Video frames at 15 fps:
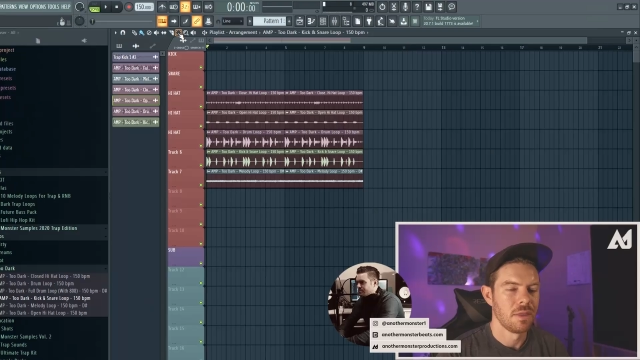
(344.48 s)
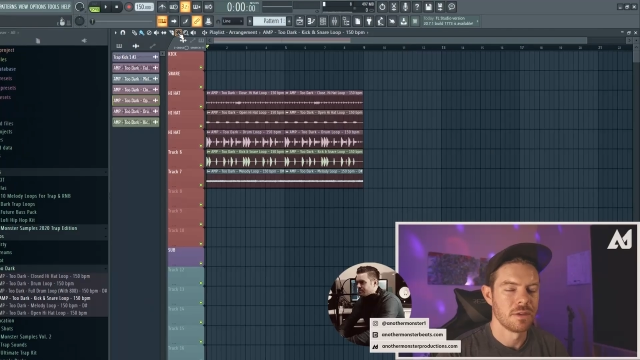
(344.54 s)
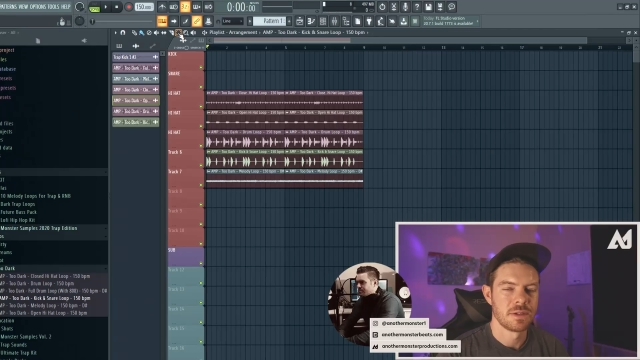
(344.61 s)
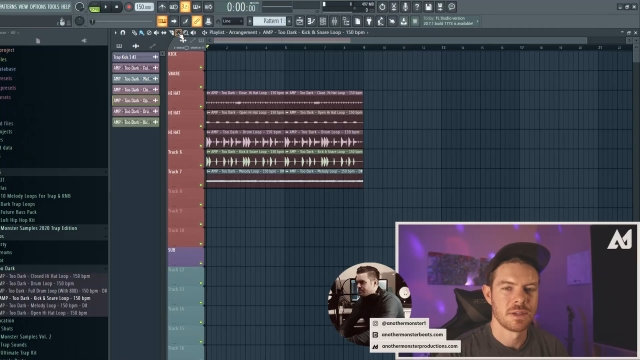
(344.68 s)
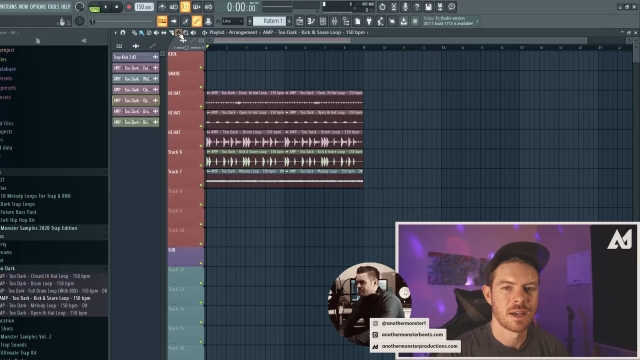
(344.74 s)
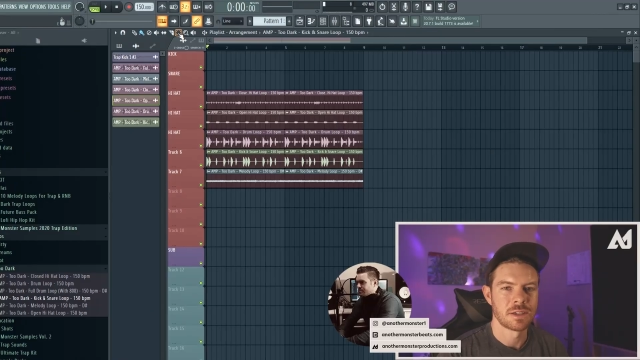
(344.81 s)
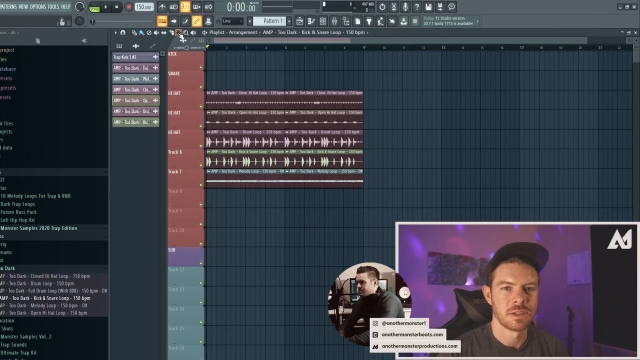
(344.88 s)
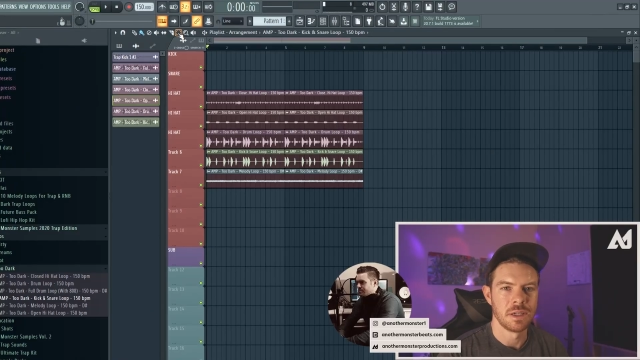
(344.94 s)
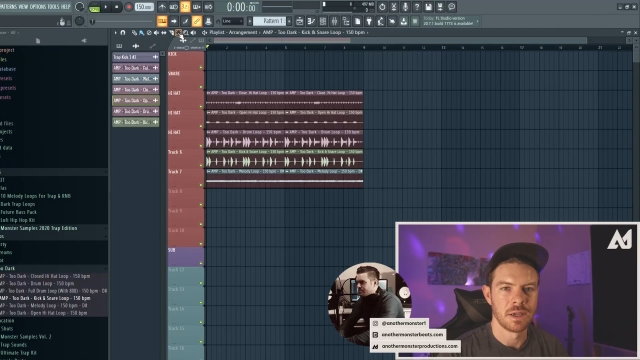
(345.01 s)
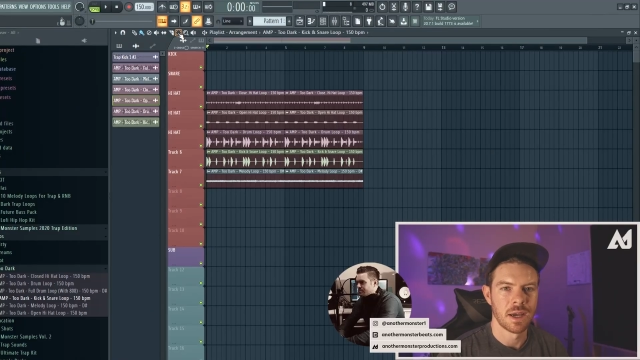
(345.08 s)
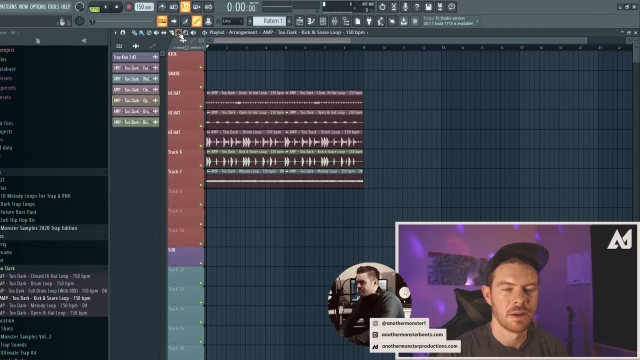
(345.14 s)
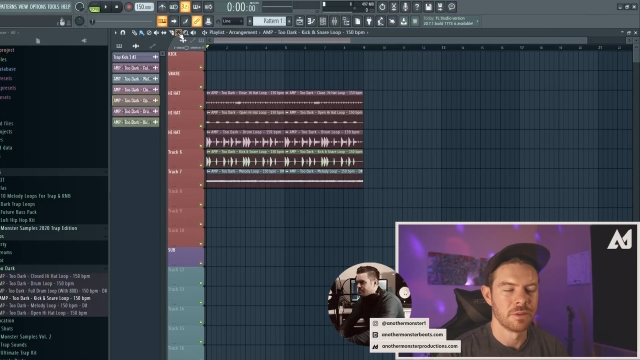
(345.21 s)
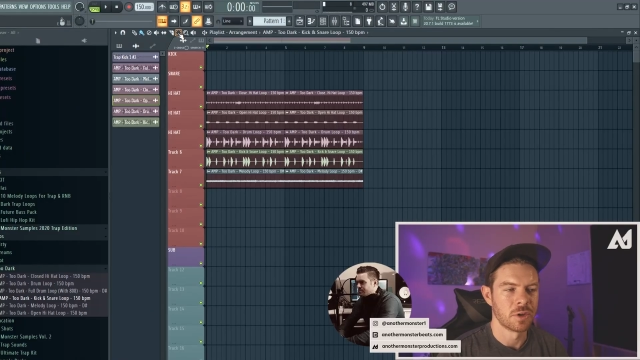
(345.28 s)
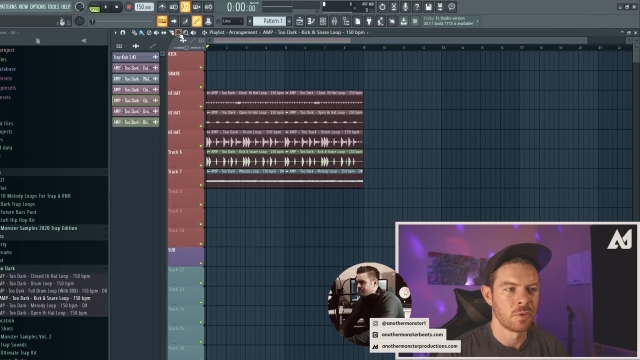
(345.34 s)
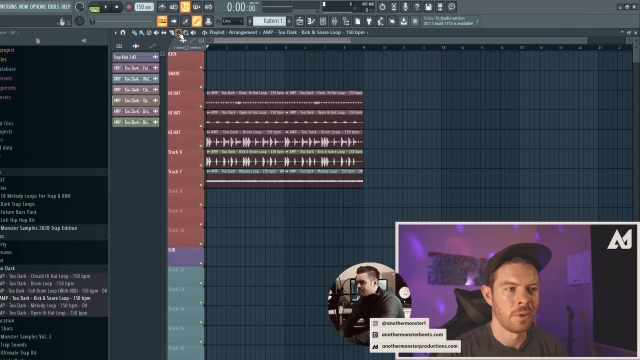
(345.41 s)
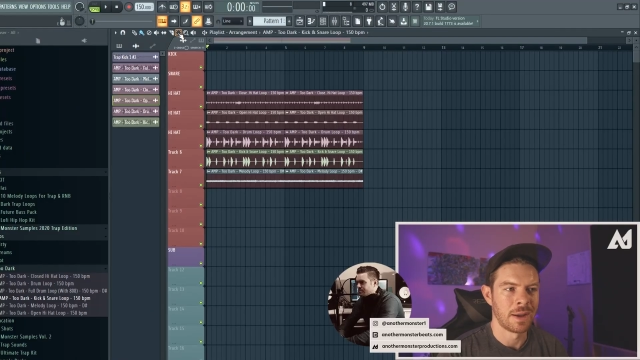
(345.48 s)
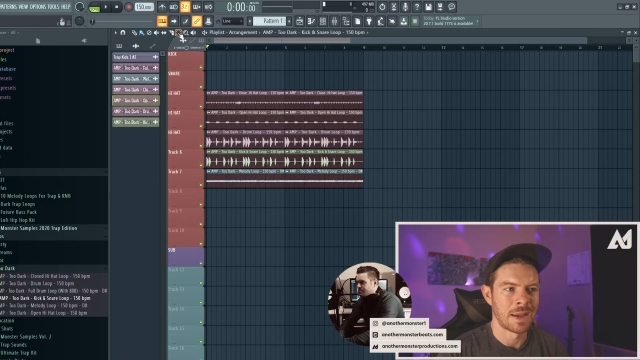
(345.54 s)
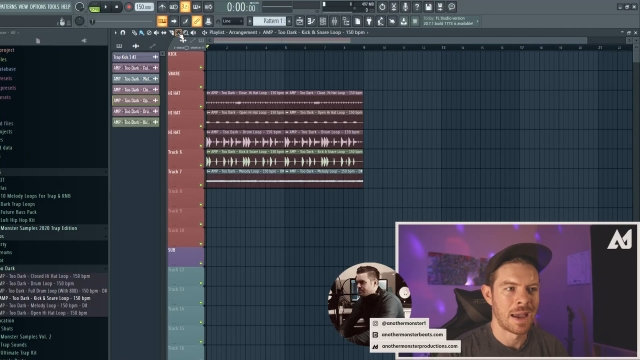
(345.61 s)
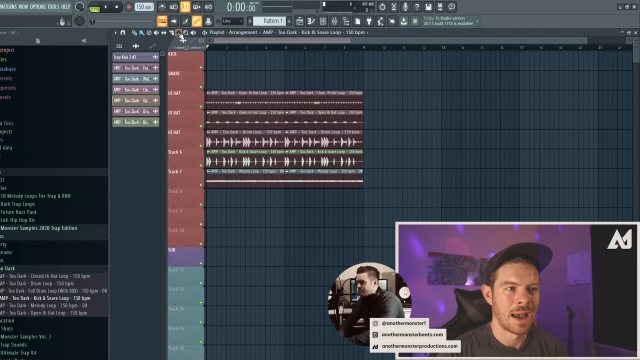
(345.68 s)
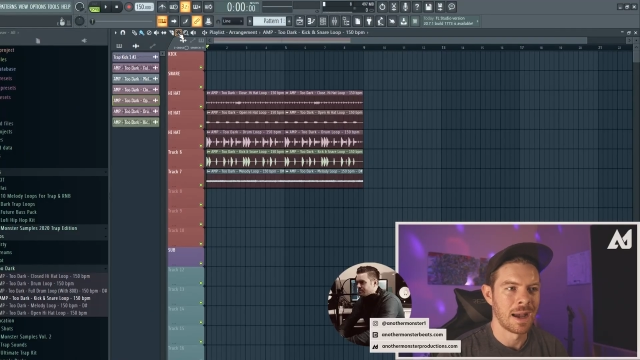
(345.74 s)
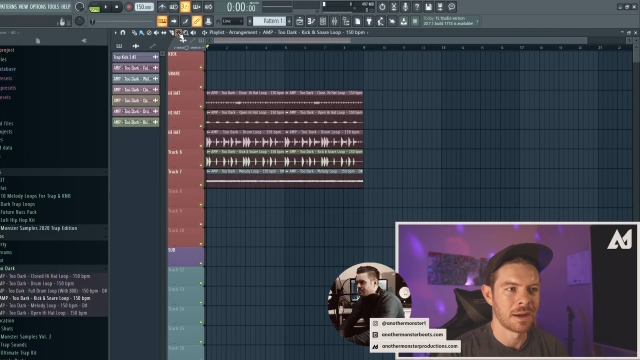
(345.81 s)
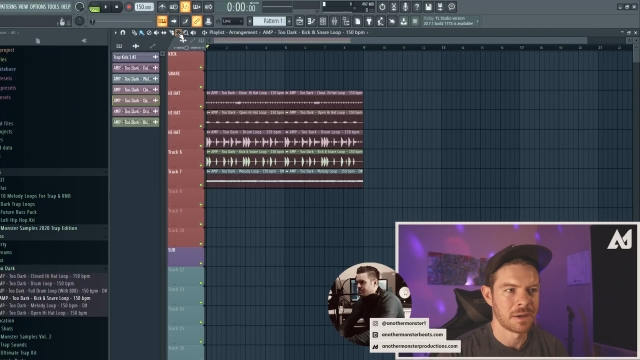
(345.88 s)
And this is actually kind of a quick
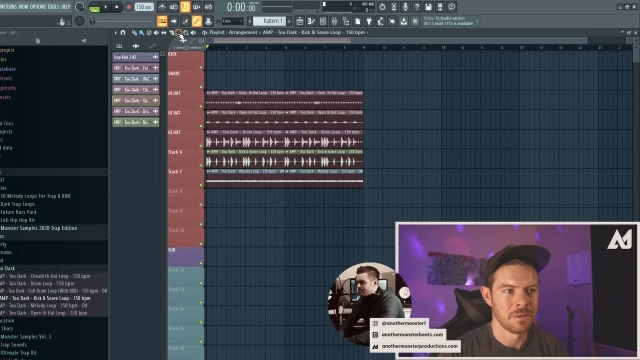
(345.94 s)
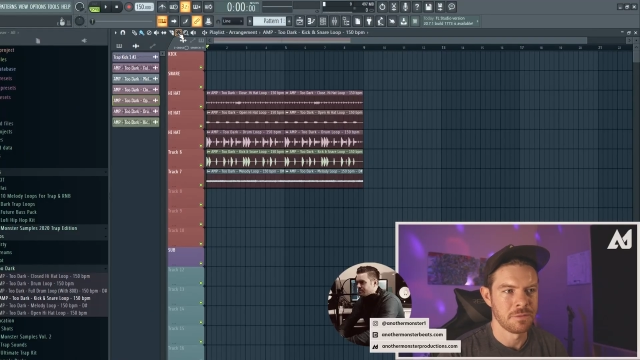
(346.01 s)
hack.